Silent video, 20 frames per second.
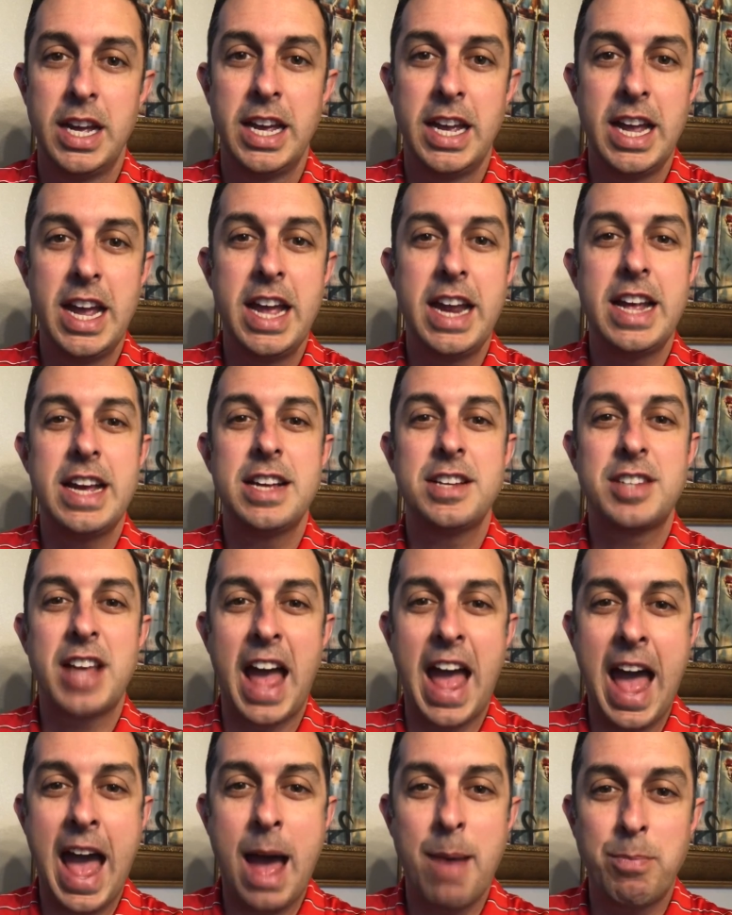It is
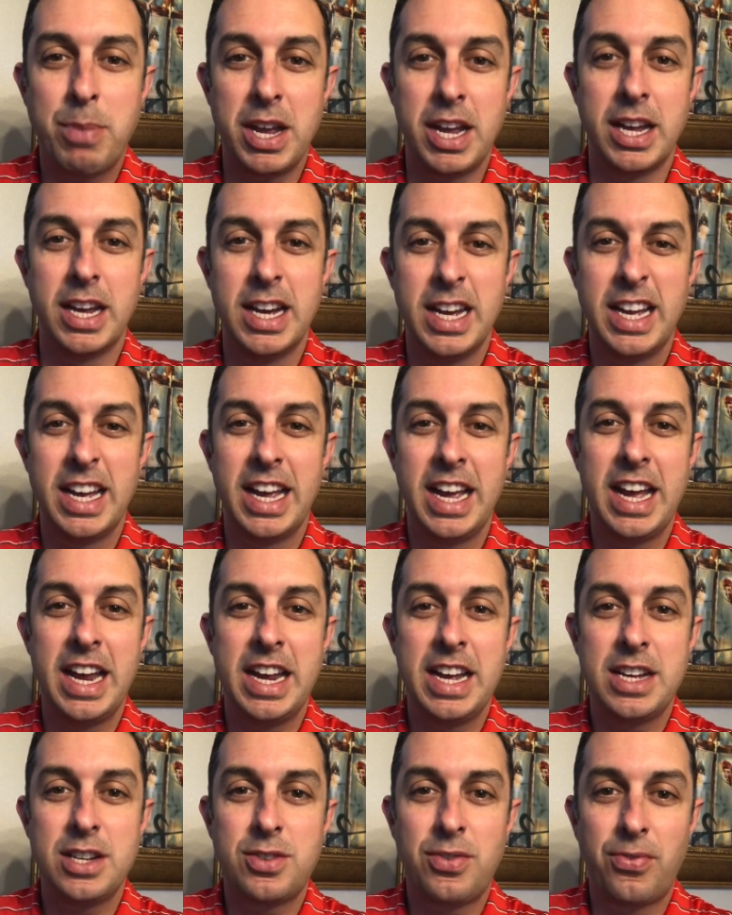happy, it
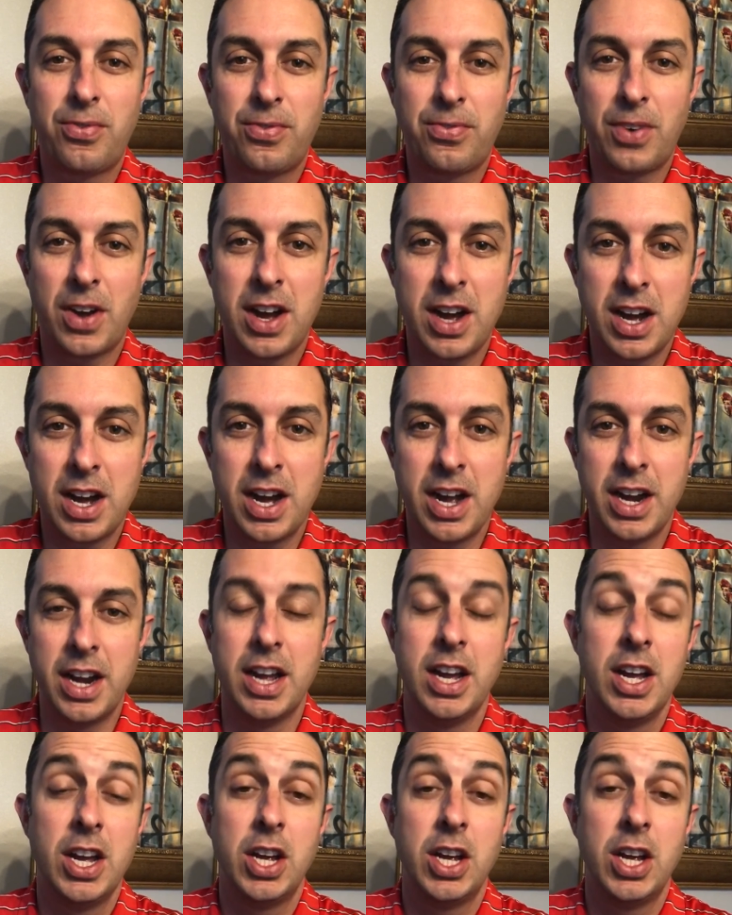is fun.